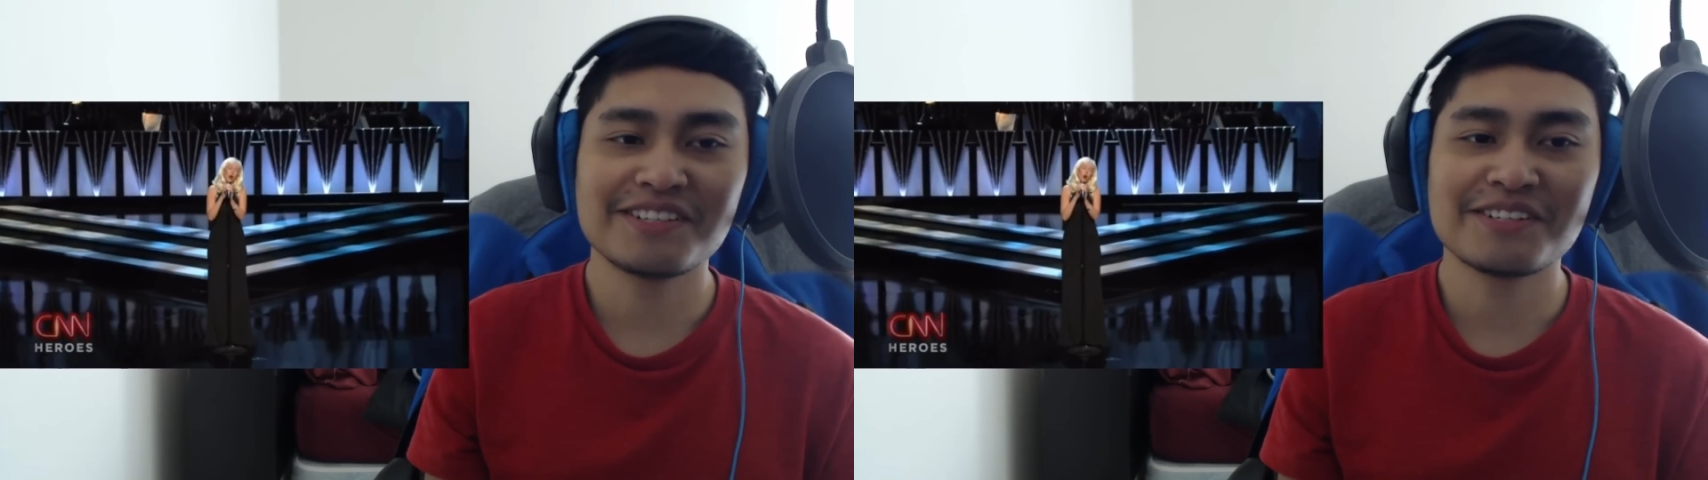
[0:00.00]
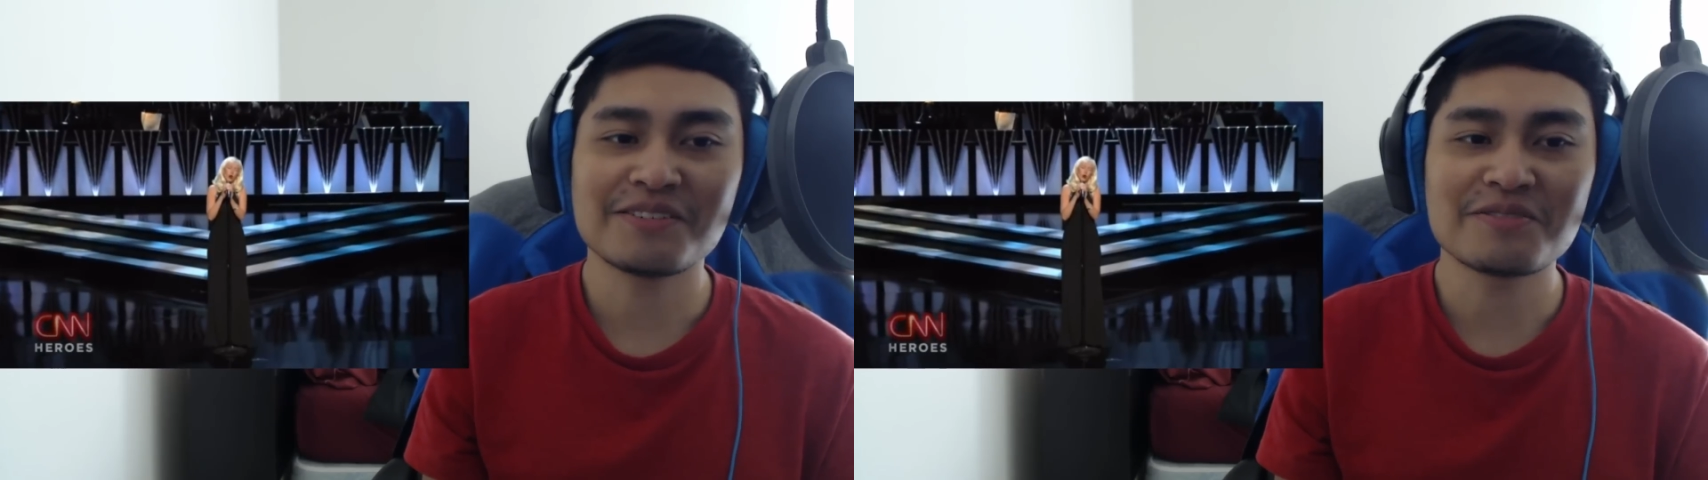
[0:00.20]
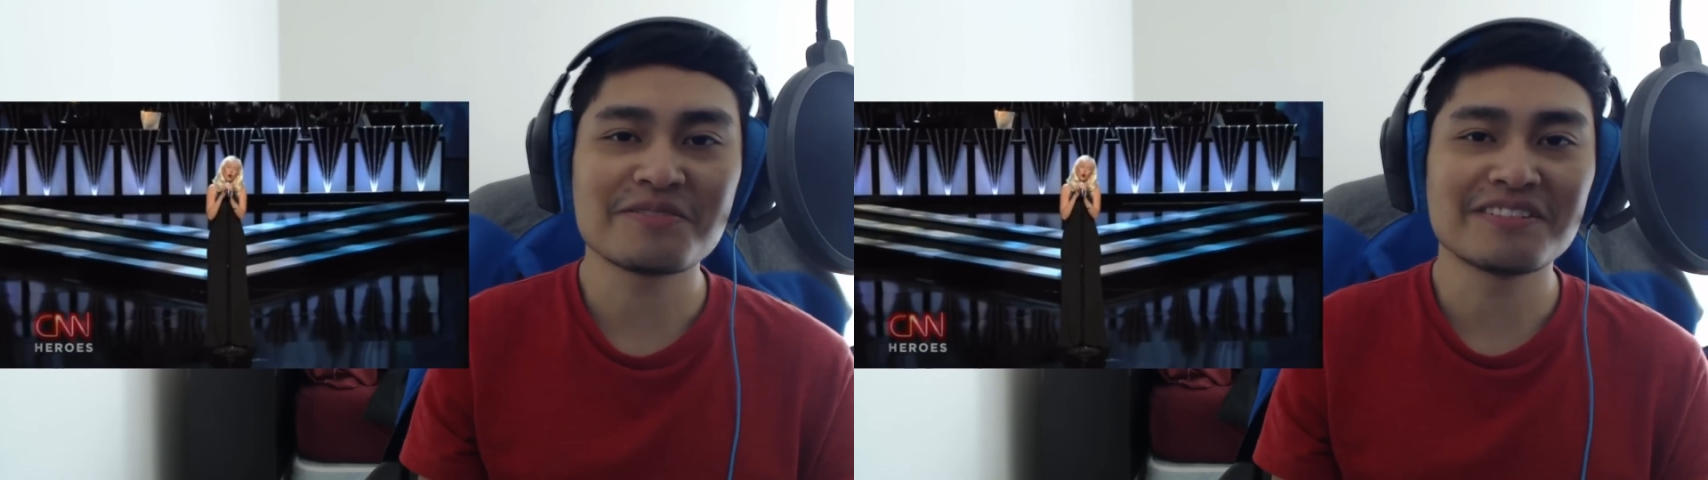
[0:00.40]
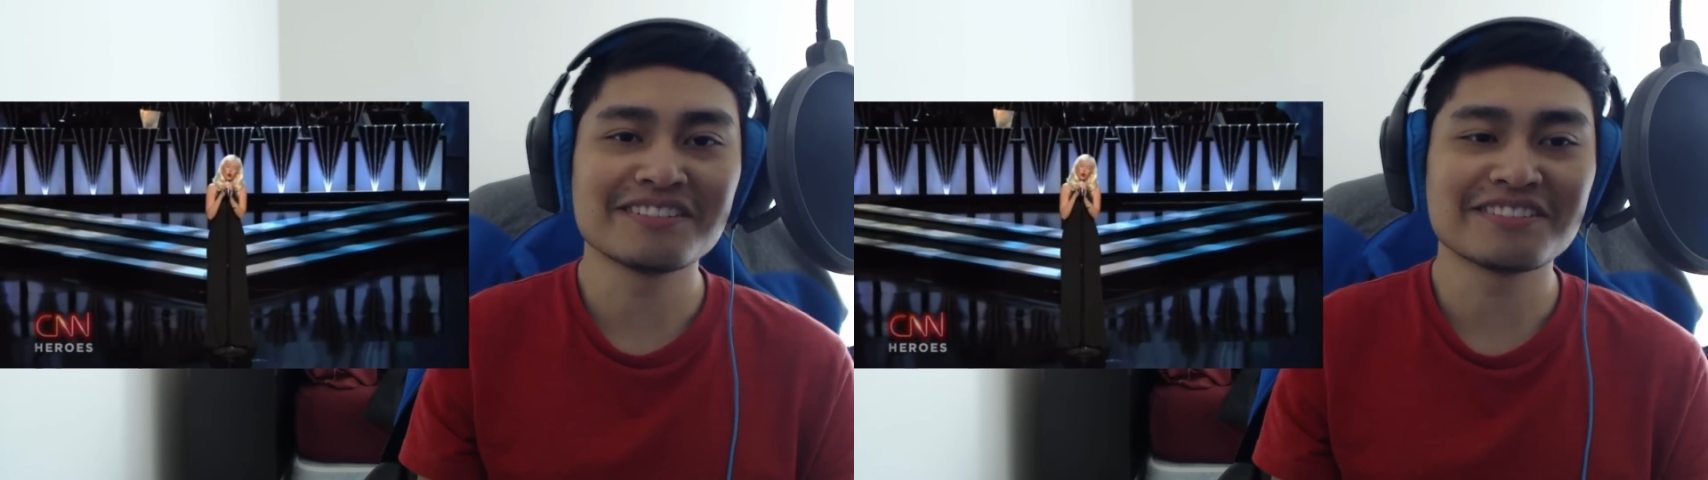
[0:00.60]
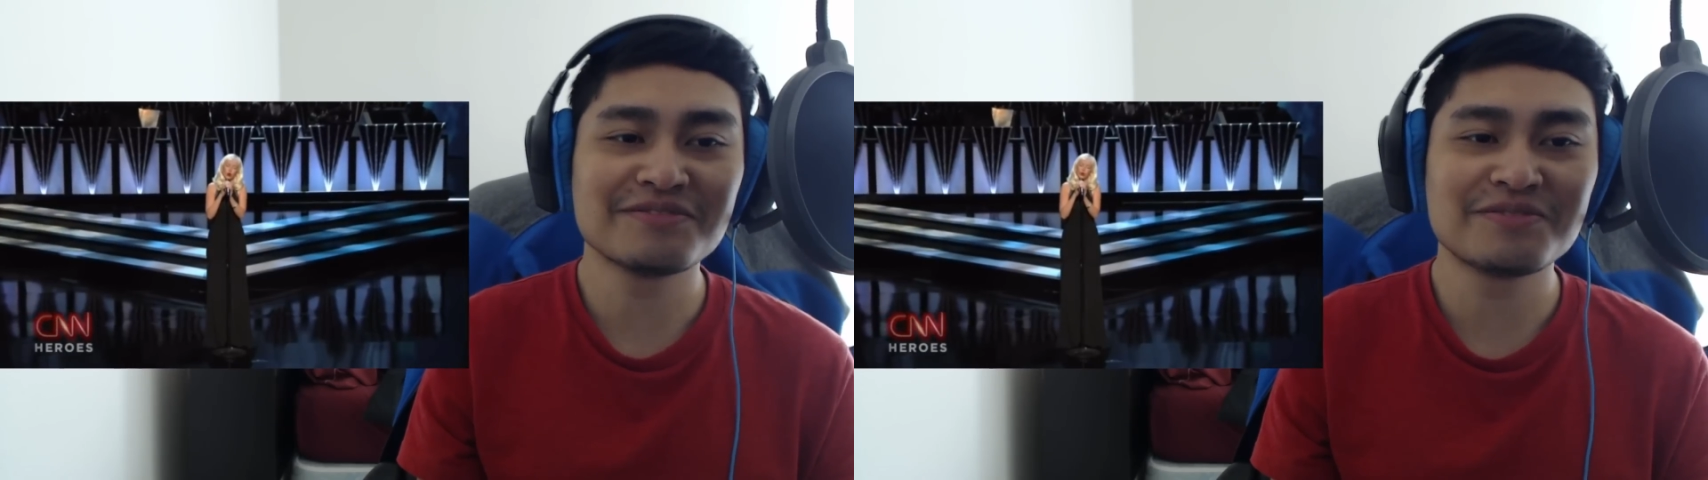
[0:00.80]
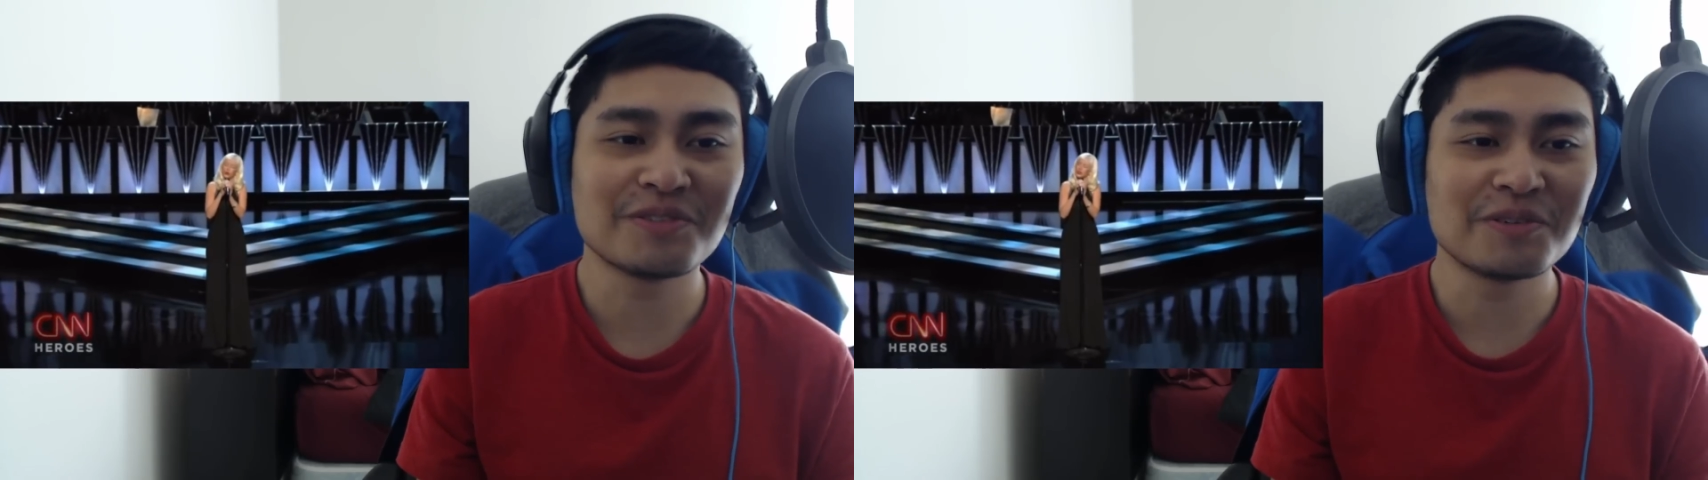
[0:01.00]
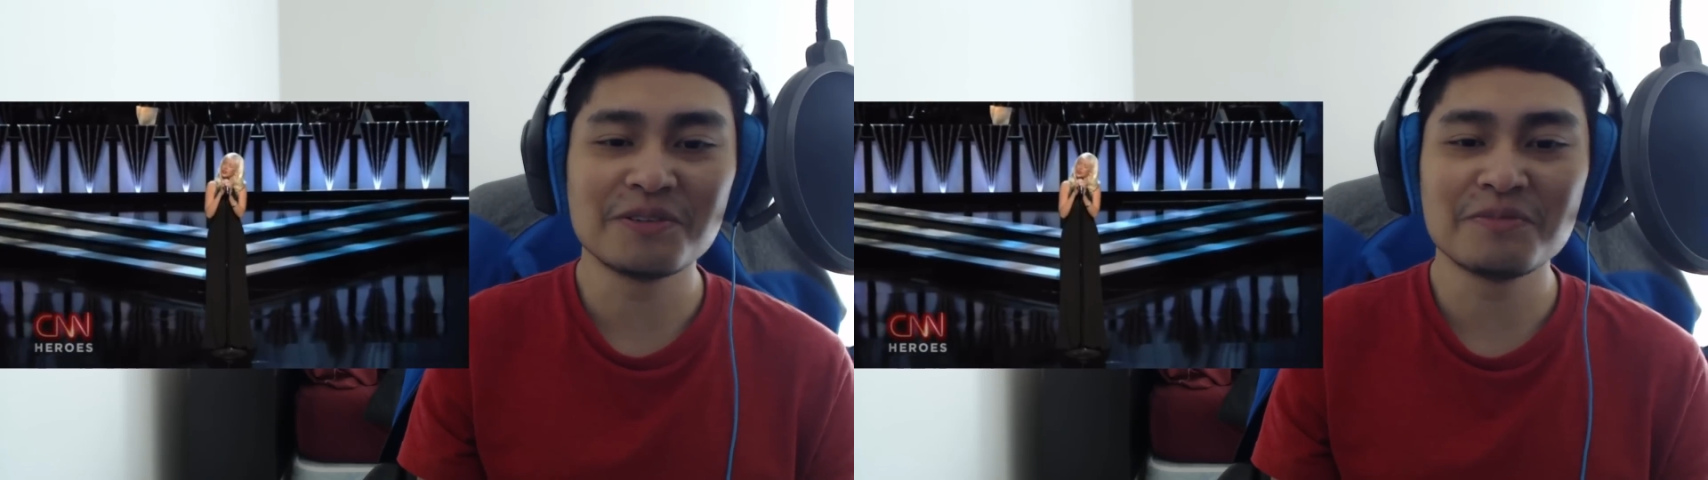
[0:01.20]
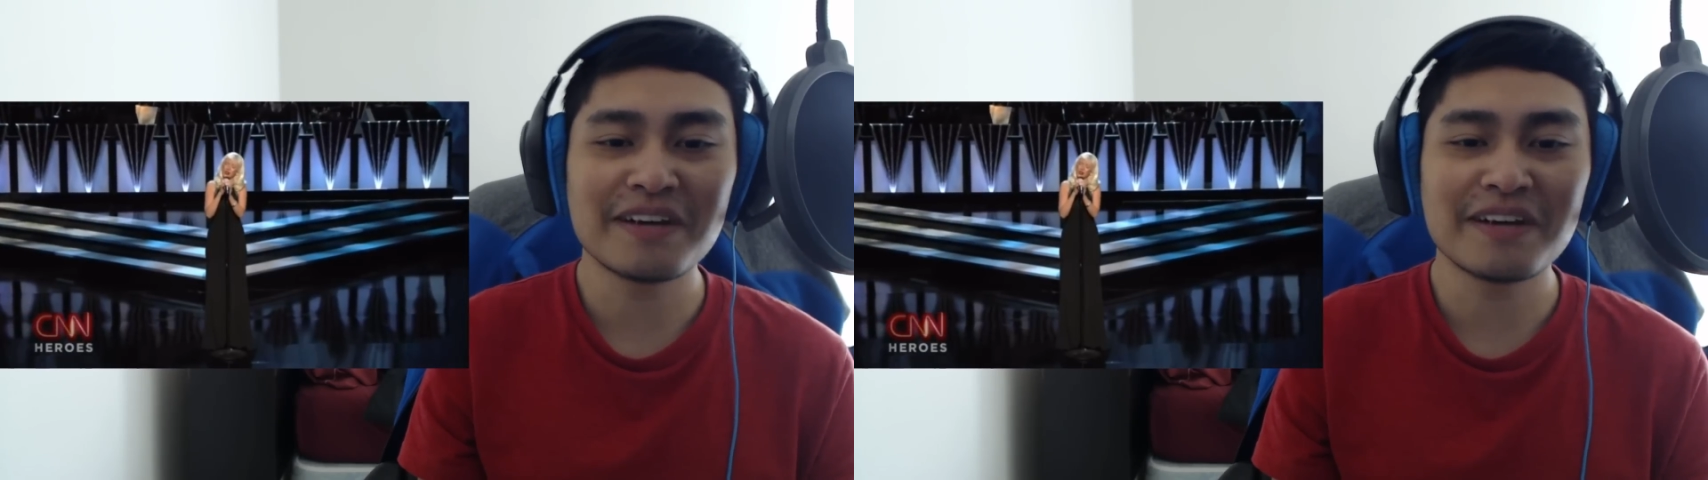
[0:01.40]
Ooh, there's her full